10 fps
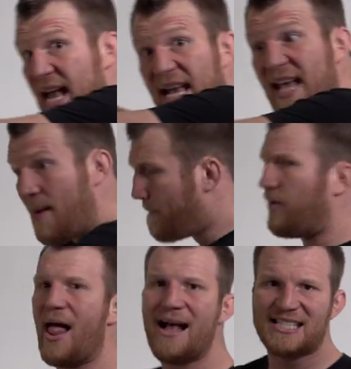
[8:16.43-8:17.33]
again and
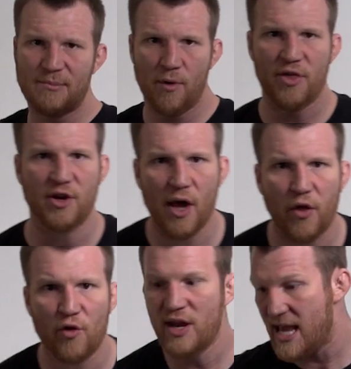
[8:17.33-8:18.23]
blast him with
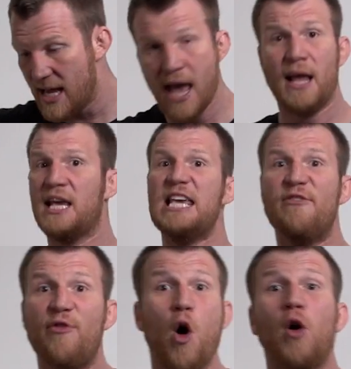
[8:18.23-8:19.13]
another knee. He
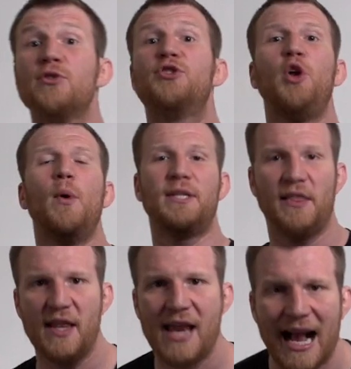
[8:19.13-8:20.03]
falls, do it to
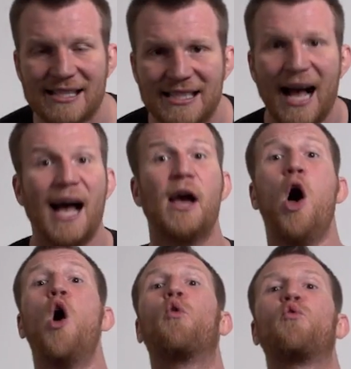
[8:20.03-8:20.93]
the next guy,
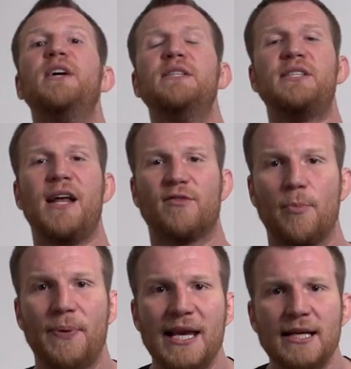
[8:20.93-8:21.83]
rinse and
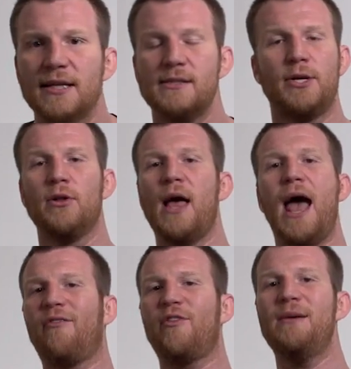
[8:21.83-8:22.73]
repeat until
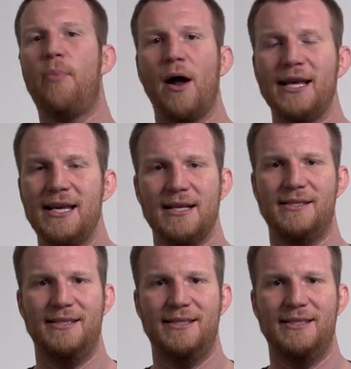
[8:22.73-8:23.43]
everybody is